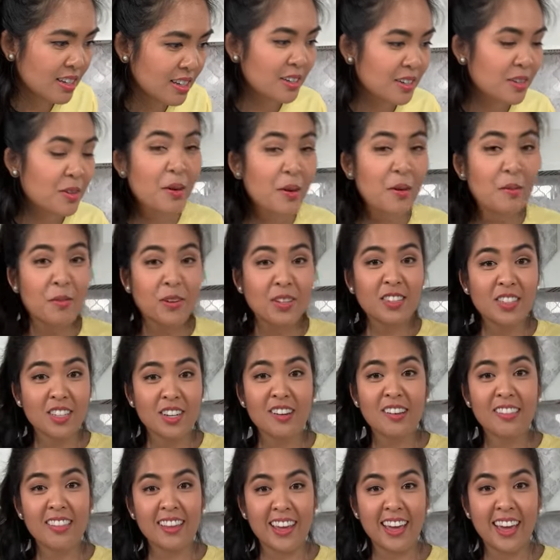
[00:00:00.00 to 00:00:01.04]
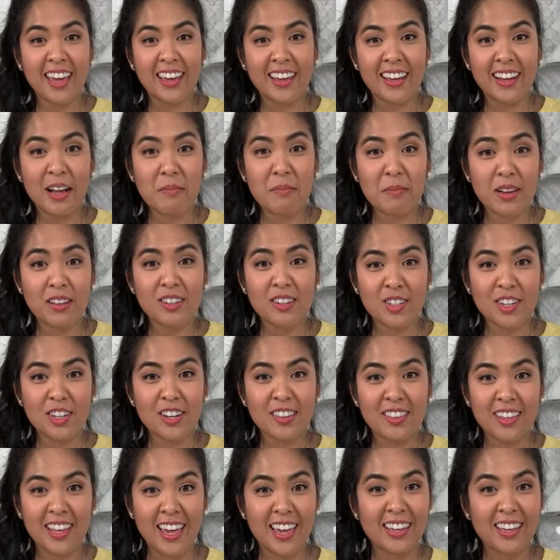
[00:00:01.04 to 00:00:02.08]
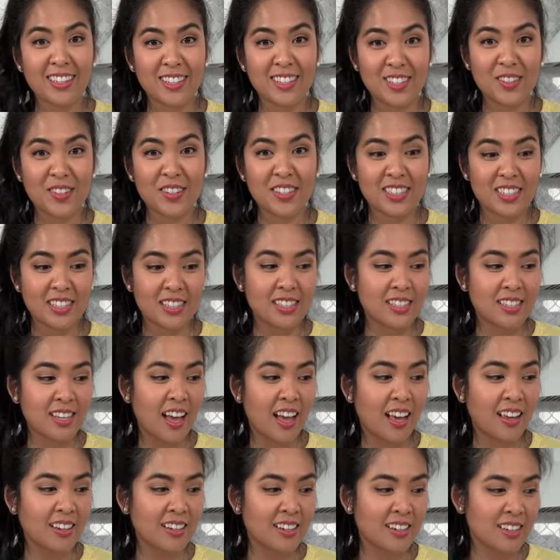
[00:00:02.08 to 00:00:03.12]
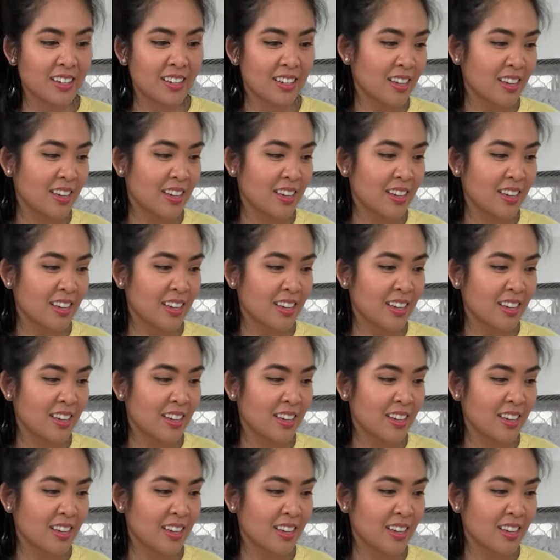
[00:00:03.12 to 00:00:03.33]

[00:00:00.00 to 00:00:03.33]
No, I will share the cake. I'm gonna share the cake as soon as it's done.